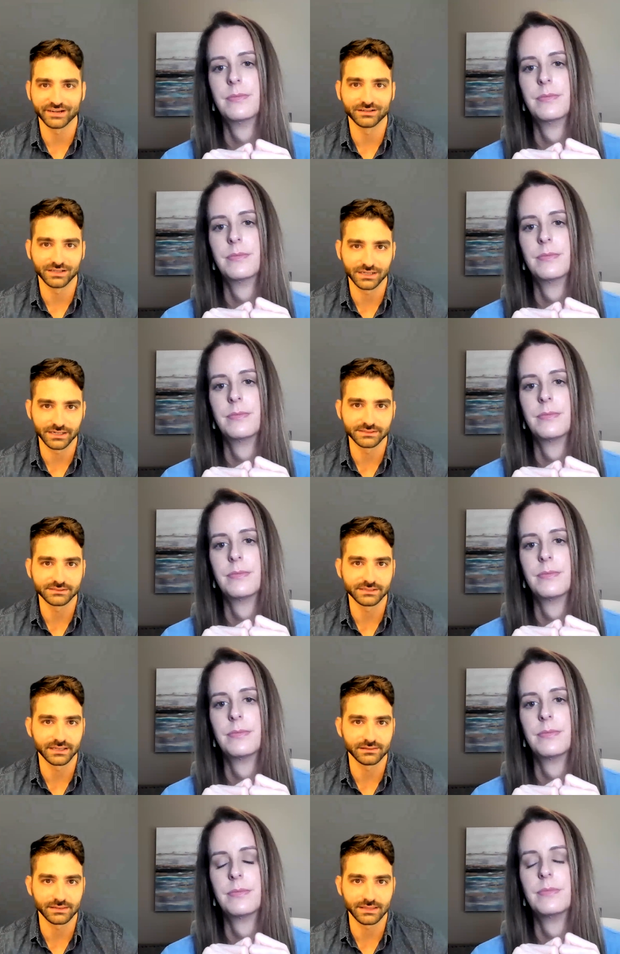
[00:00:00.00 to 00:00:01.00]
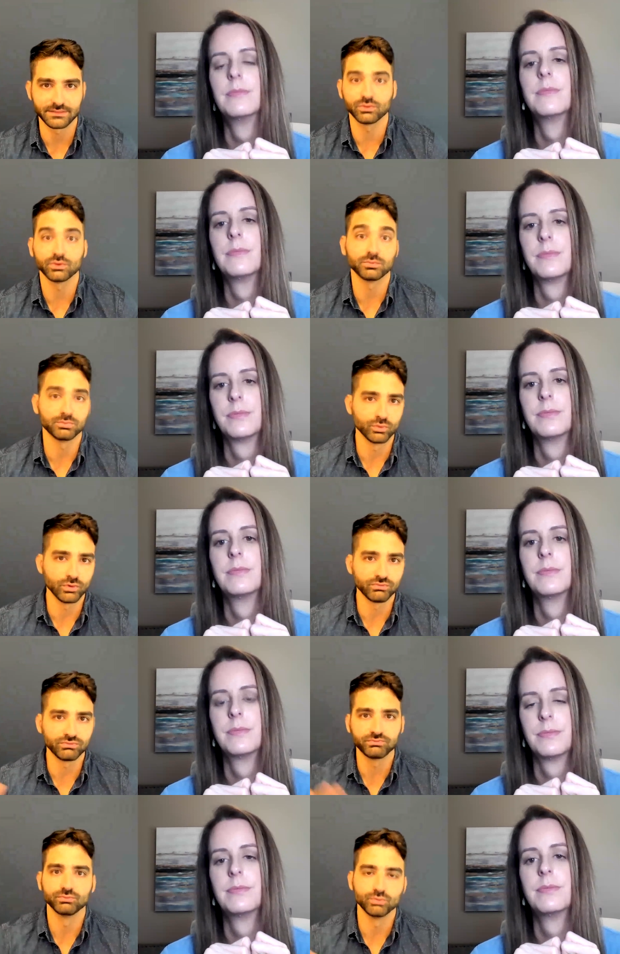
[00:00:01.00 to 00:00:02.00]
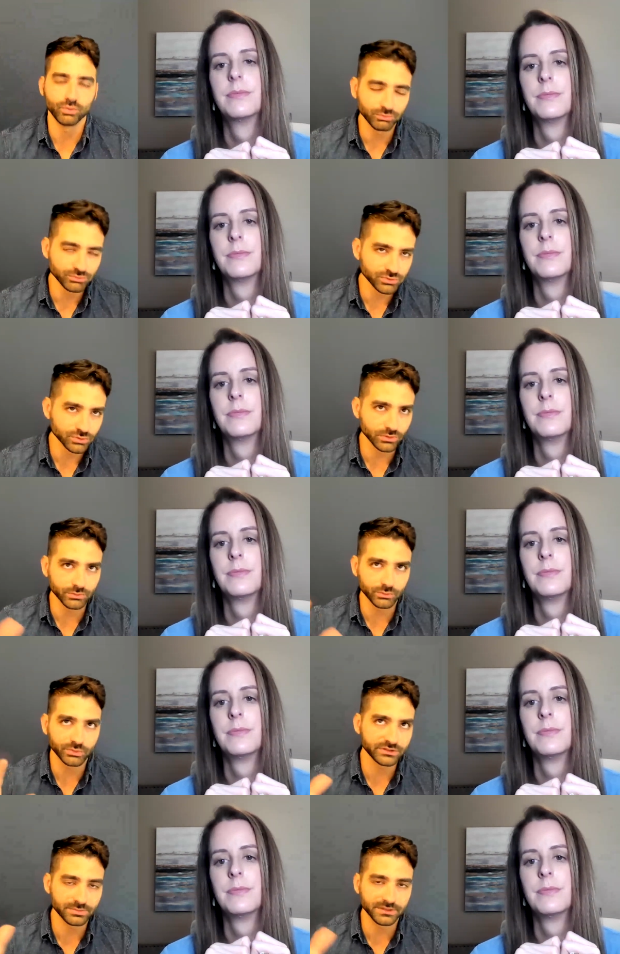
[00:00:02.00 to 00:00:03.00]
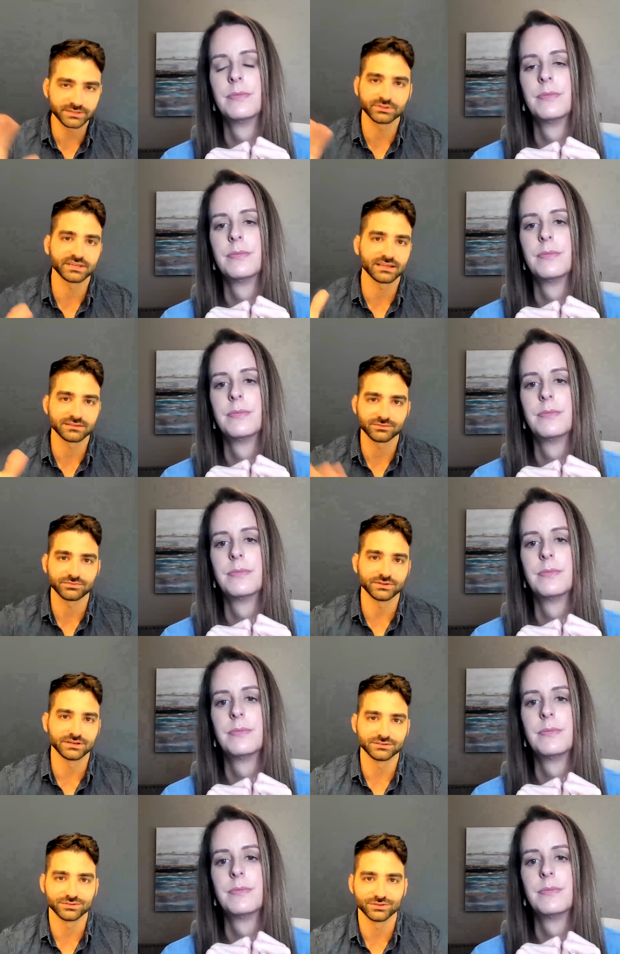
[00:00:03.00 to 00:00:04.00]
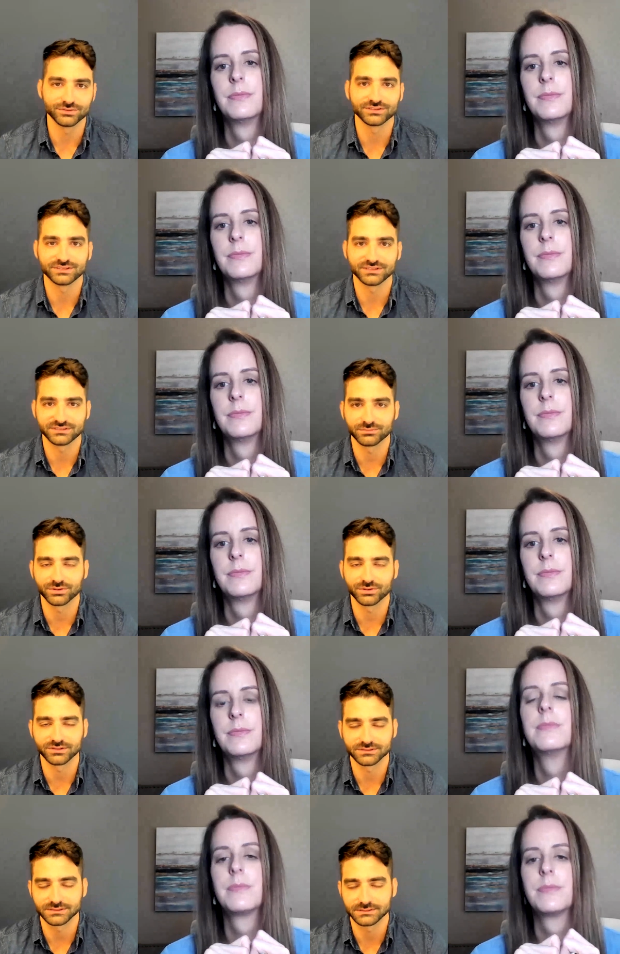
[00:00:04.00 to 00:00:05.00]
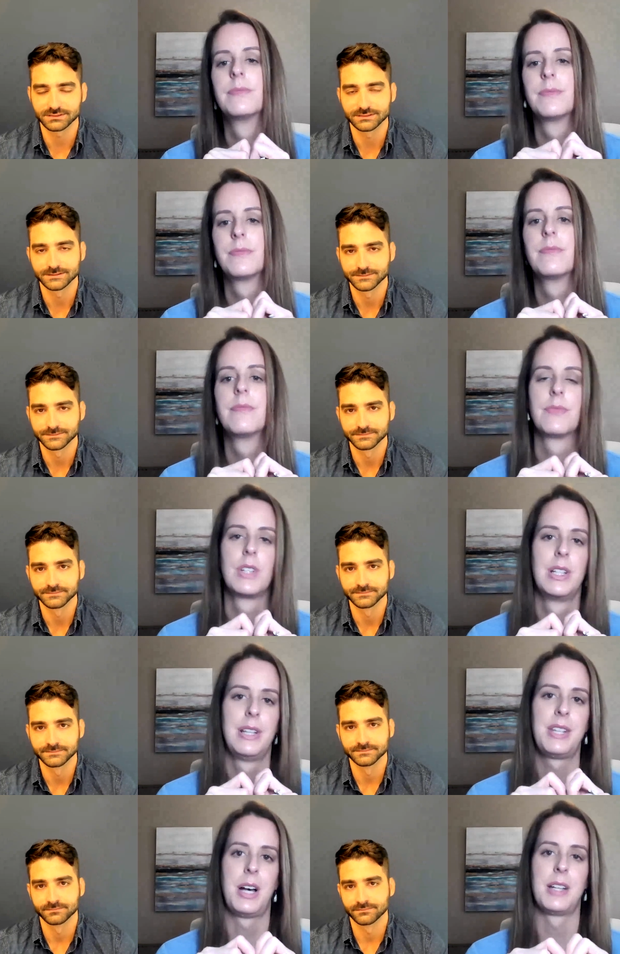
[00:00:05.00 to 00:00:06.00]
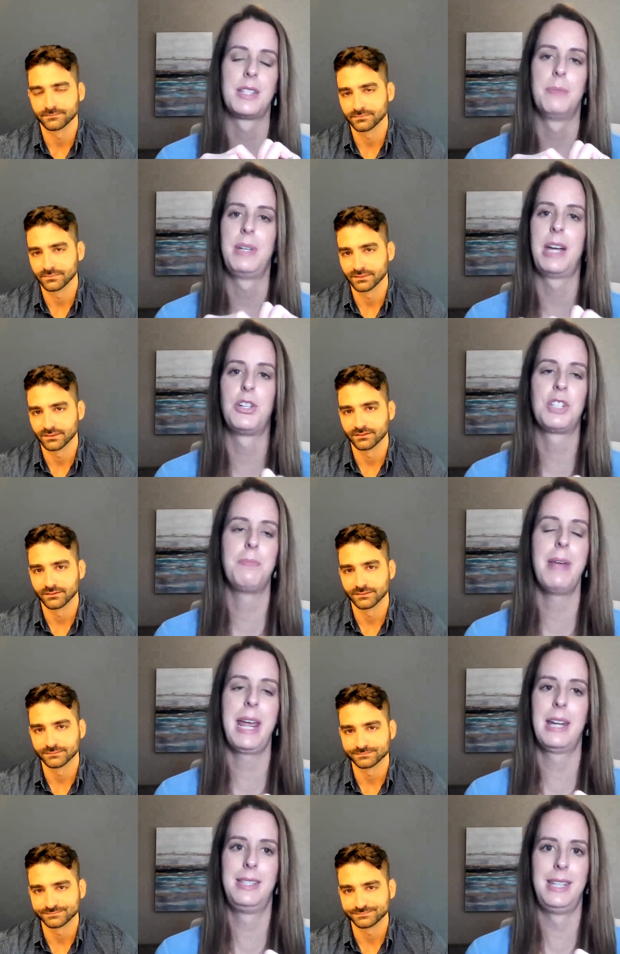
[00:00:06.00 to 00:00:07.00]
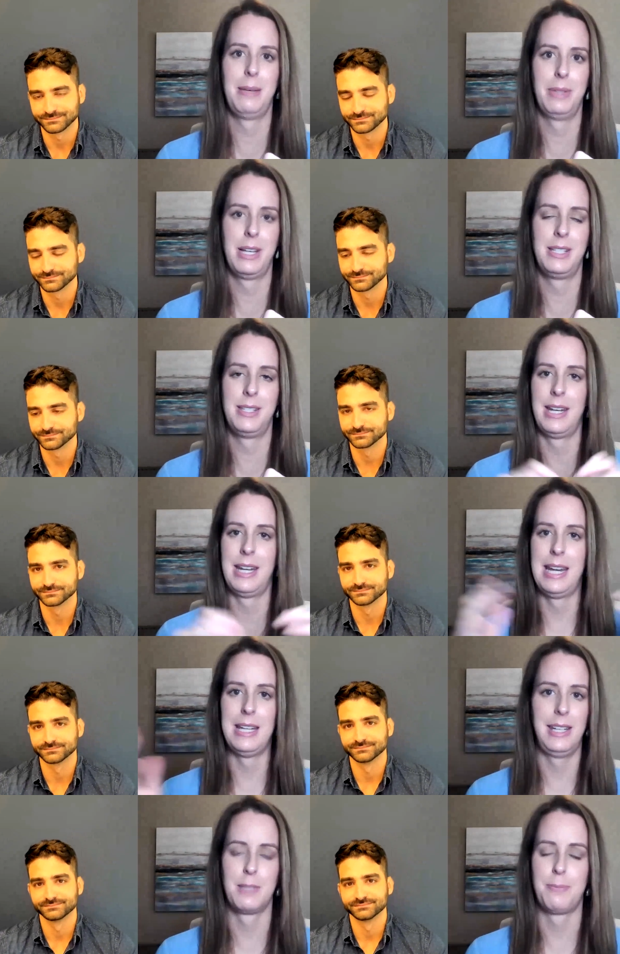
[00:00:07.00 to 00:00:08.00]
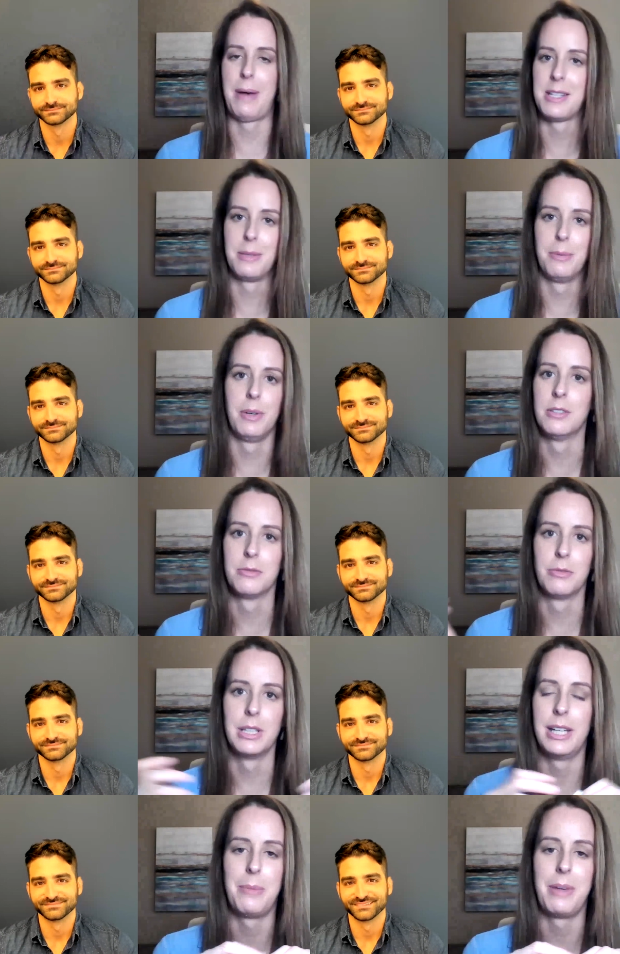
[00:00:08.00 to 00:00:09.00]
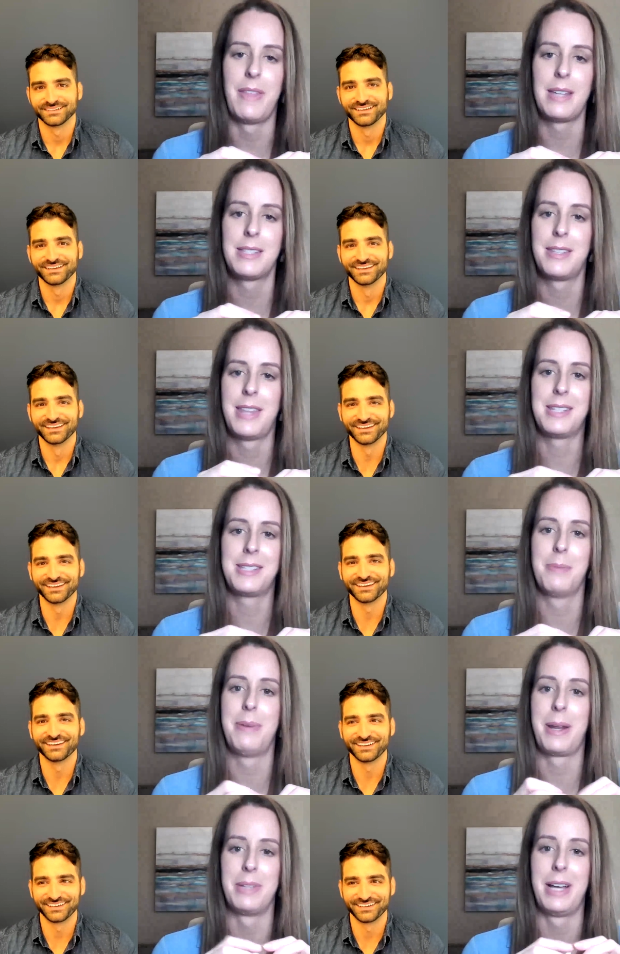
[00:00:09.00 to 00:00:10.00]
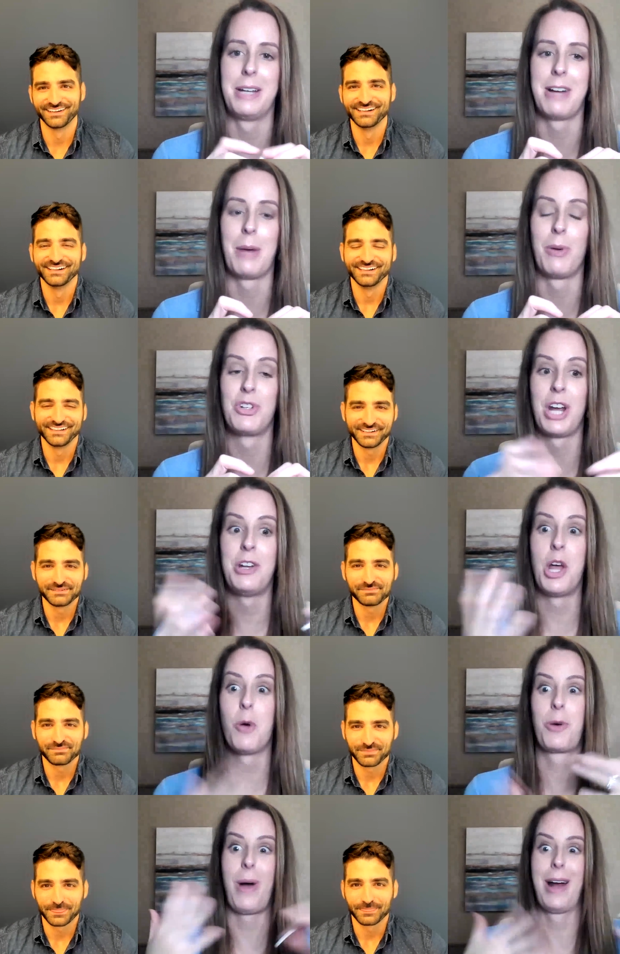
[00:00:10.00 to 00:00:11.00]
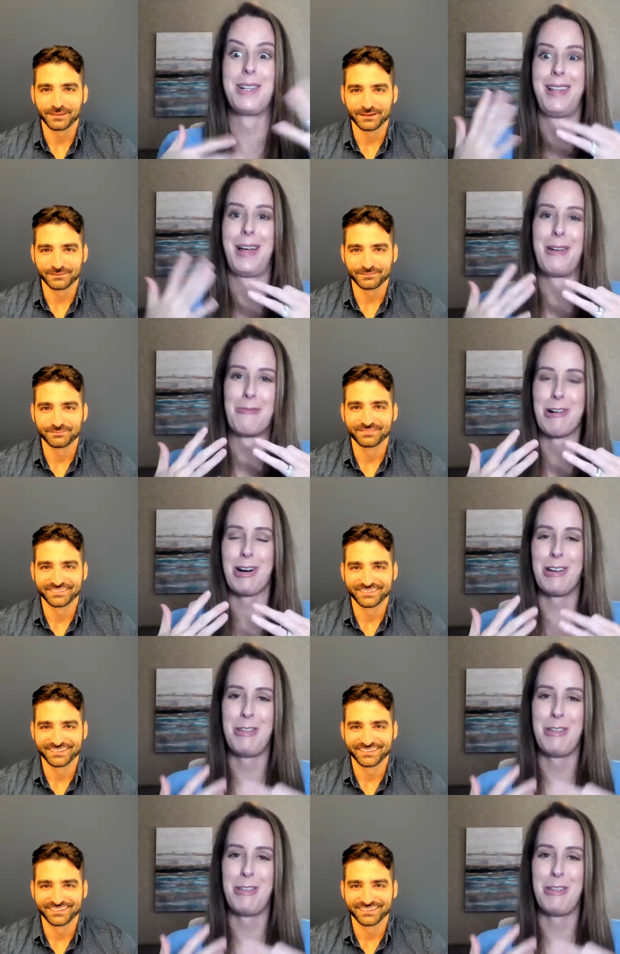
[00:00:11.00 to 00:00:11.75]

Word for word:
Speaker 1: We analyze and, and then we'll, we'll, we'll do it. We do the best we can to fit into those existing processes.
Speaker 2: That's awesome. Yeah, just make it as seamless and easy as possible. Really, I mean that's that's the bottom line, right? Which I know requires a lot of work